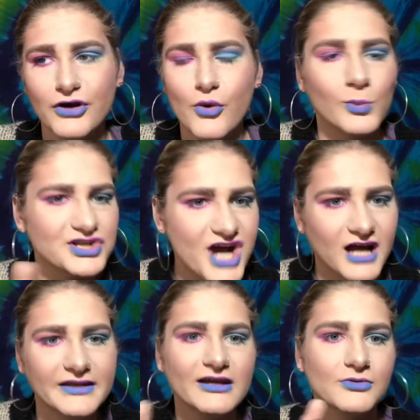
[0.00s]
When
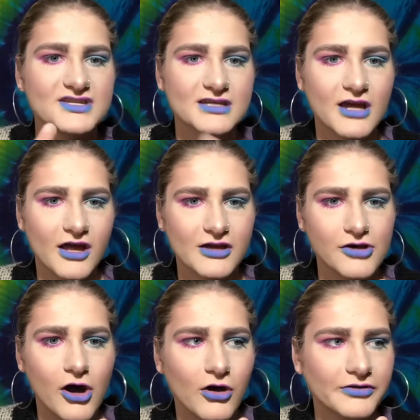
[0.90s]
Jaclyn Hill was getting
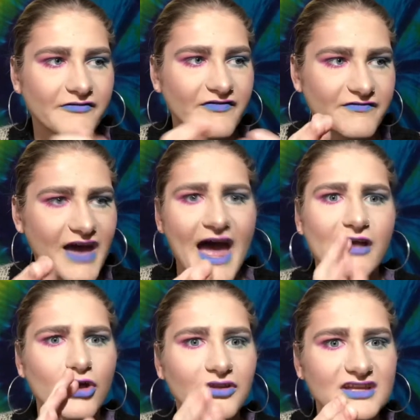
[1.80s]
called fat
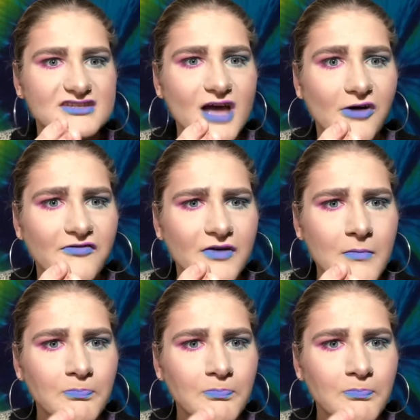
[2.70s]
and all that stuff,